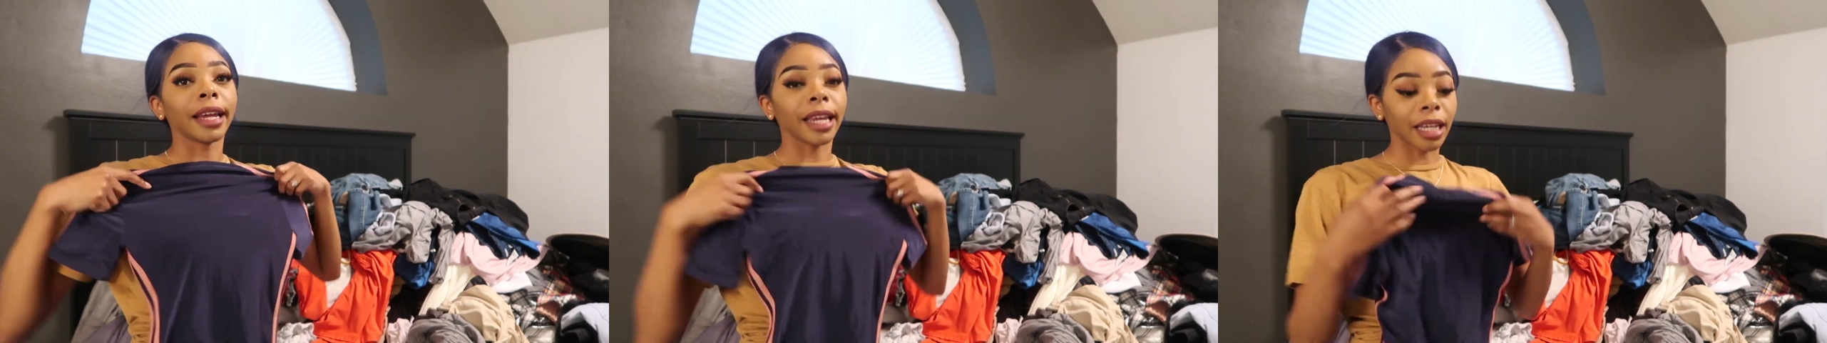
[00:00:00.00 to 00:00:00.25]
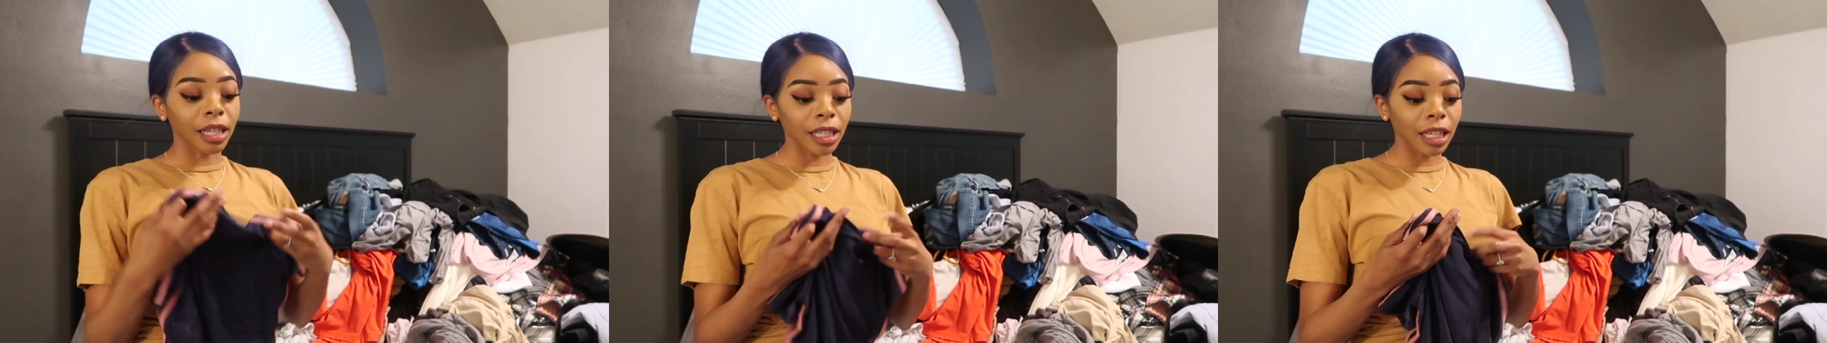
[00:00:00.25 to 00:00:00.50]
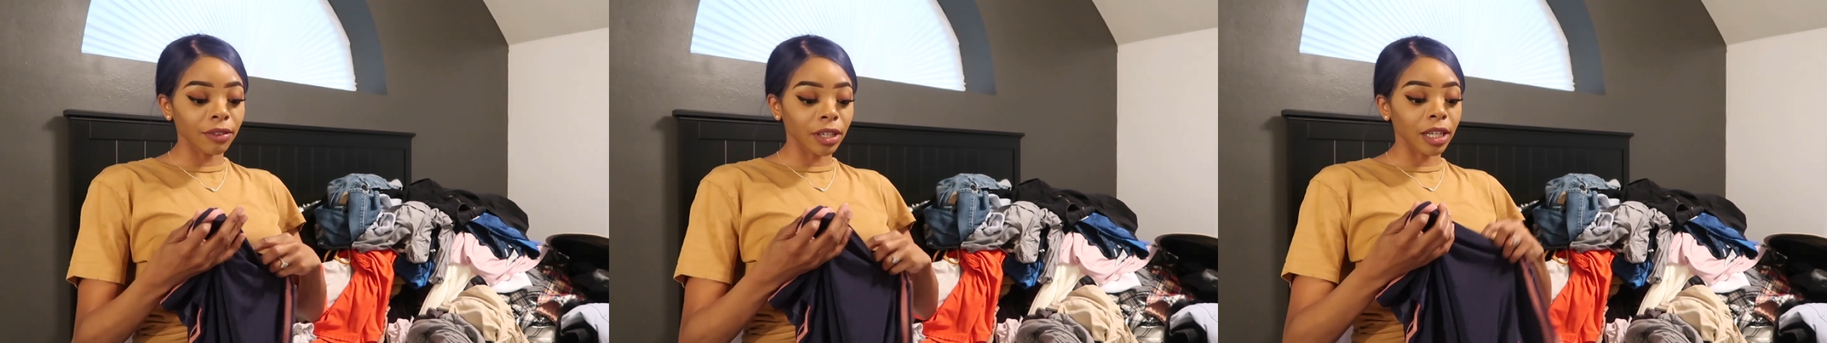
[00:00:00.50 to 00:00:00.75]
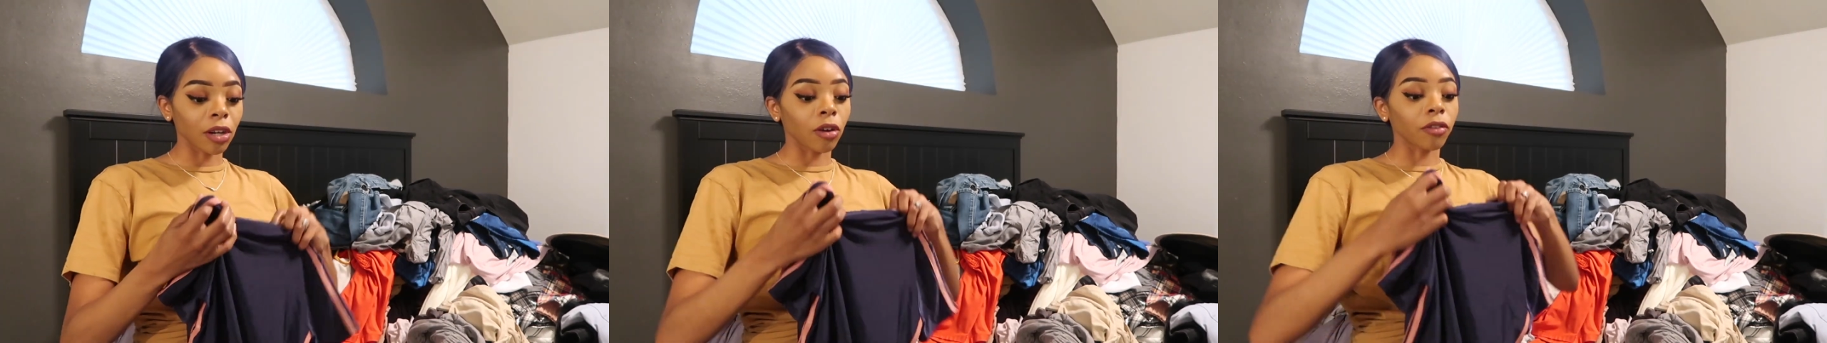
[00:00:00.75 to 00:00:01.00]
It couldn't even
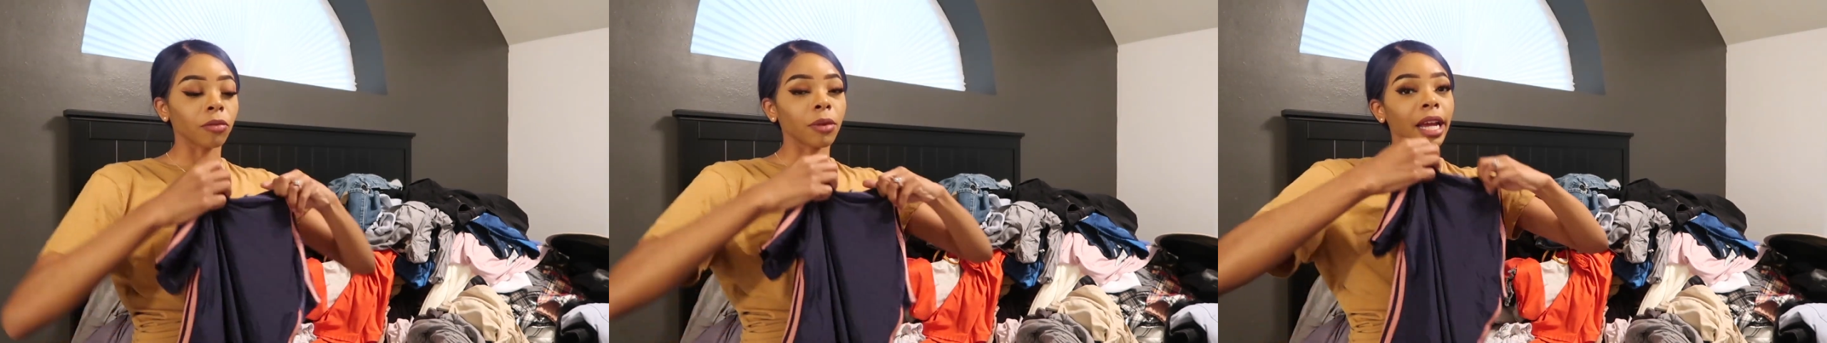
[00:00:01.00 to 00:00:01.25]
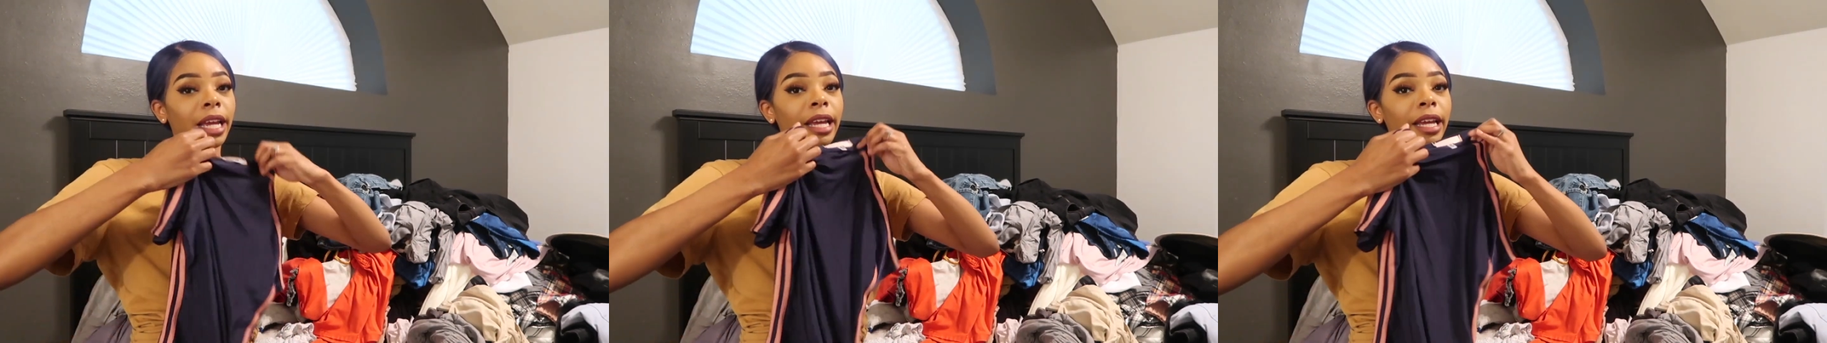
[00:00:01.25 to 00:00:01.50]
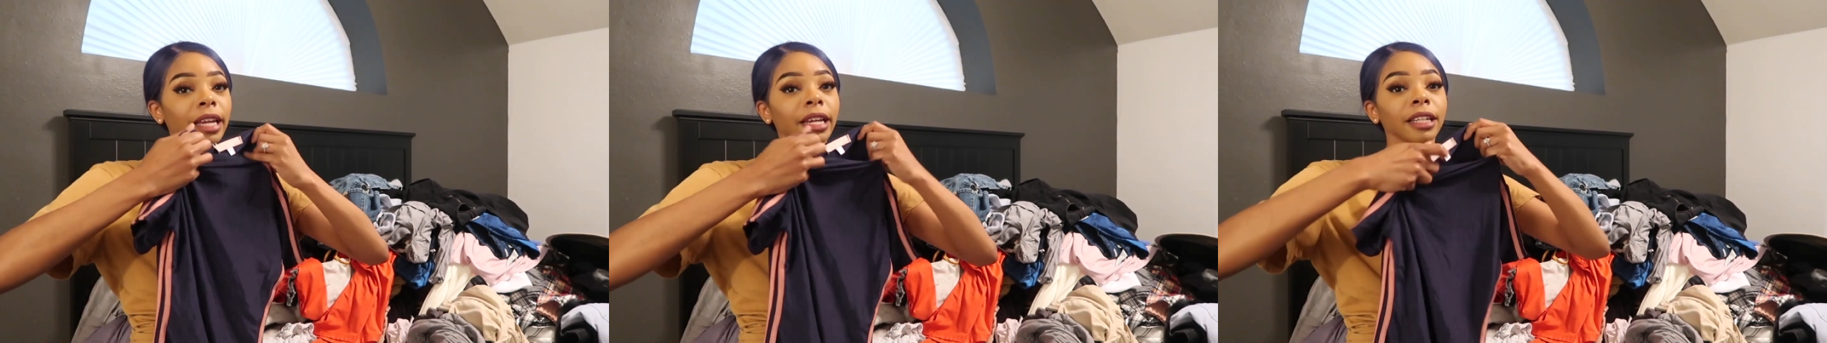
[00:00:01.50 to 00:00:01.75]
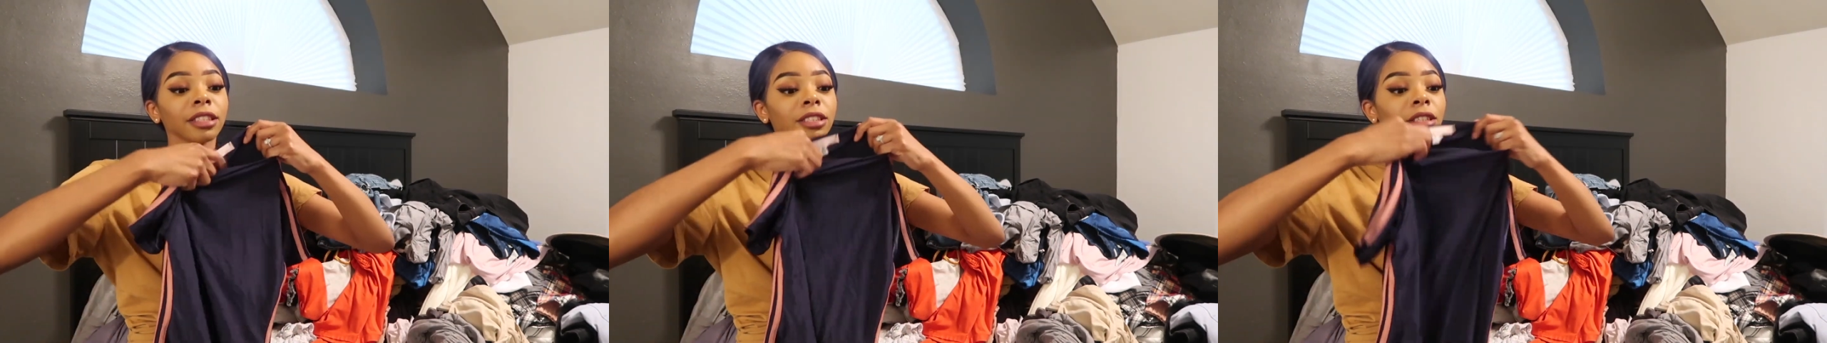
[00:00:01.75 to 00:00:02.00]
get over my head.